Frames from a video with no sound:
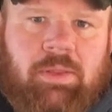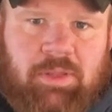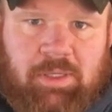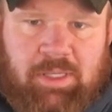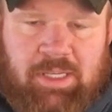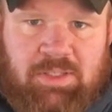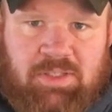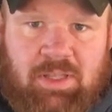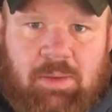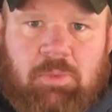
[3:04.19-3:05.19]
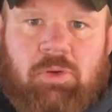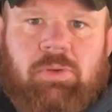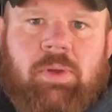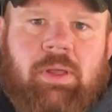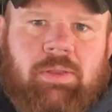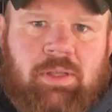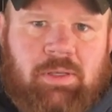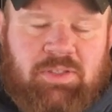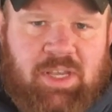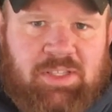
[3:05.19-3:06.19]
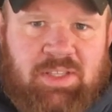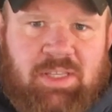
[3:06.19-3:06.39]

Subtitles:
the kid's number, the sex